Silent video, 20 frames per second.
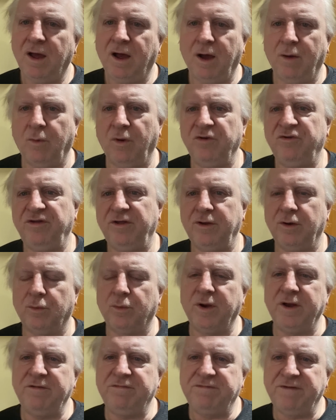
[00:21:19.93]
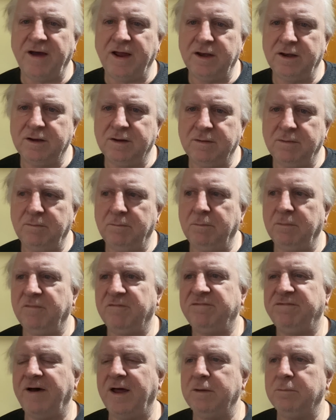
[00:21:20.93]
I want you to fund
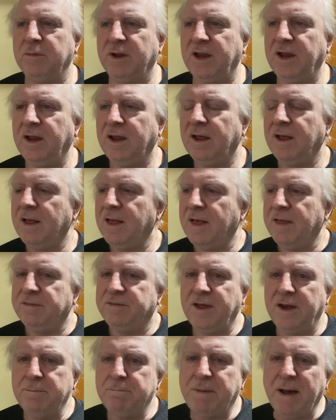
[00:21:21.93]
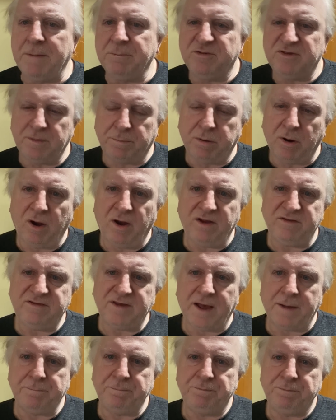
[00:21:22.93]
me, then bumps the price
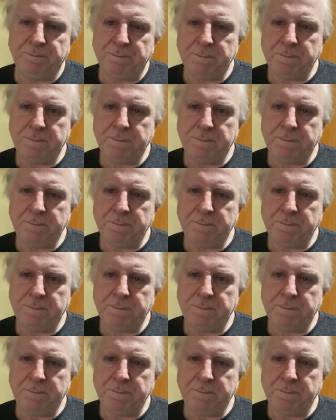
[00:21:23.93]
up